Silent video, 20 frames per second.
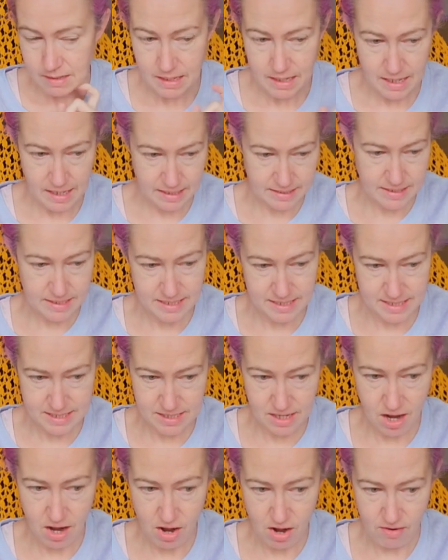And this
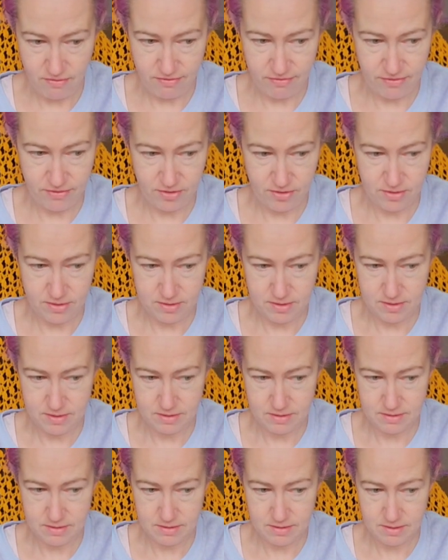scarf.
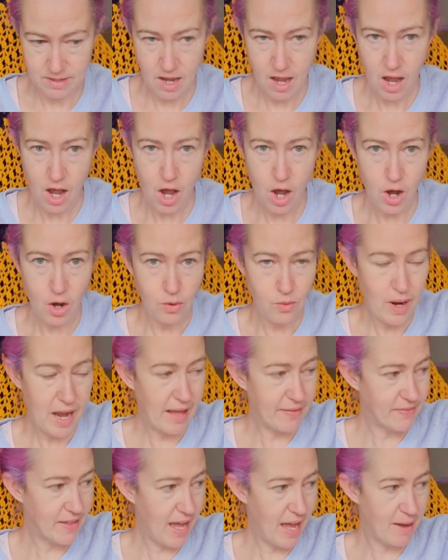Oh,
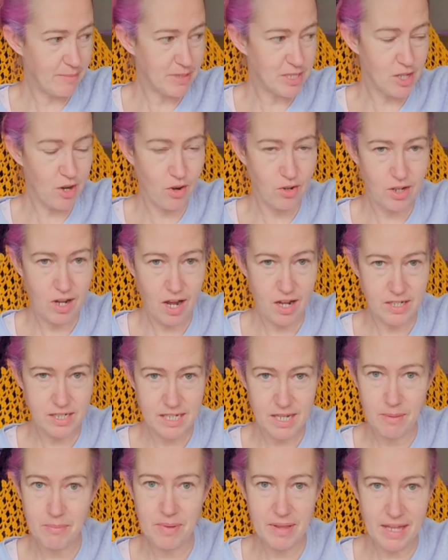and the heptagon
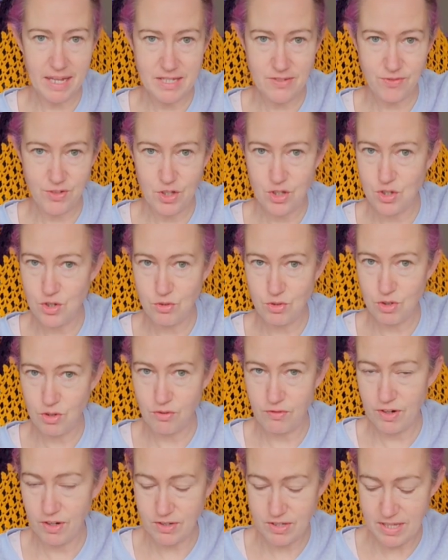cardigan, but that's for the
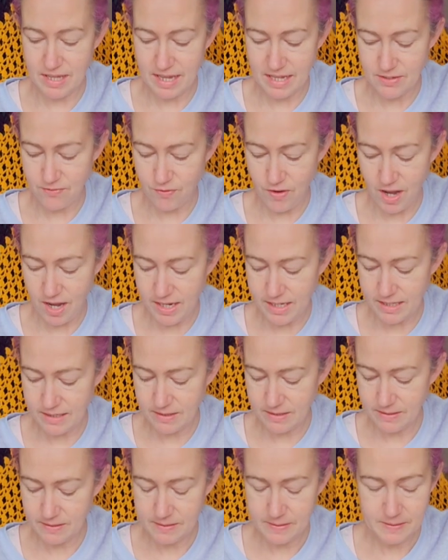tutorial, so that's fine.
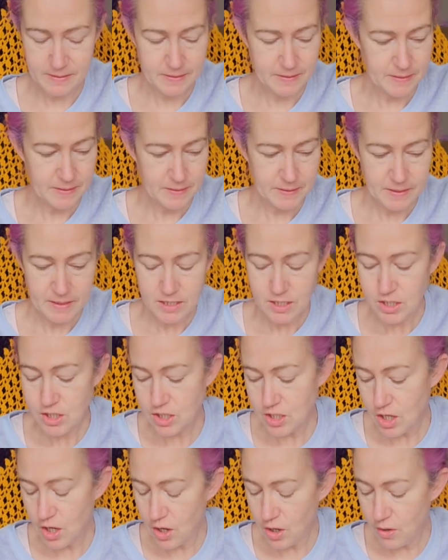
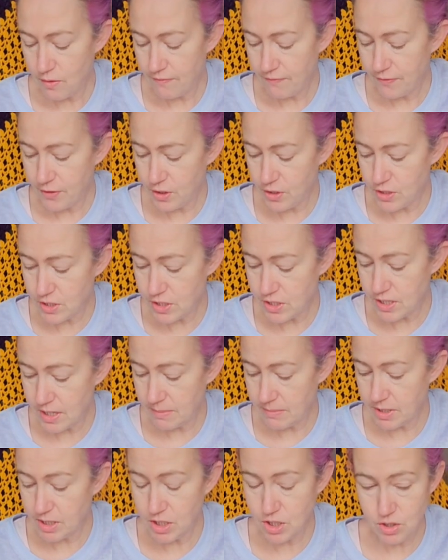So first I'm
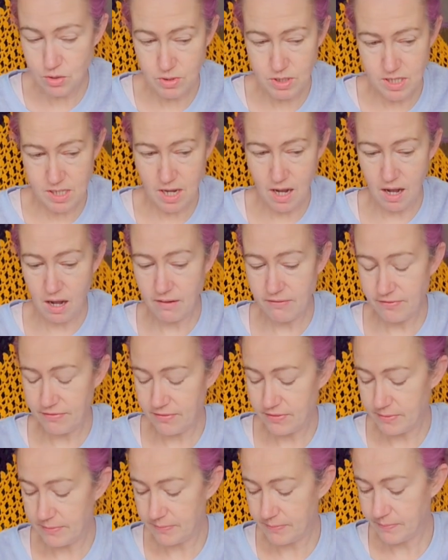going to do the scarf.
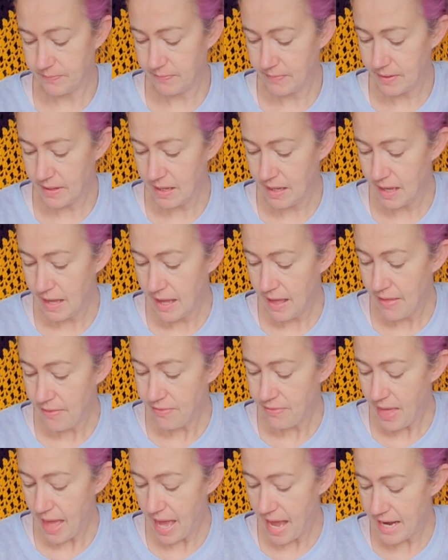
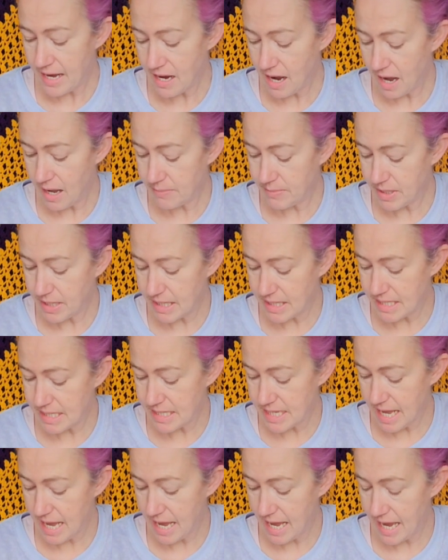Then I'm going to
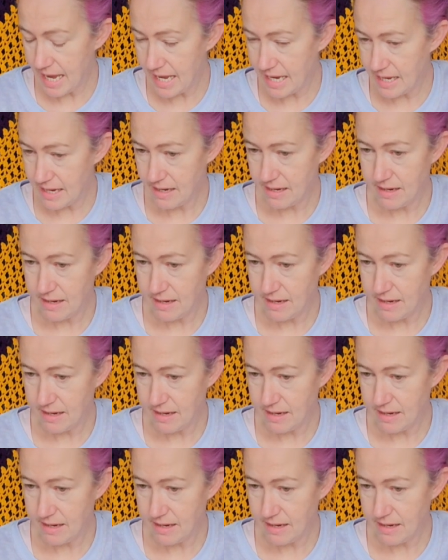say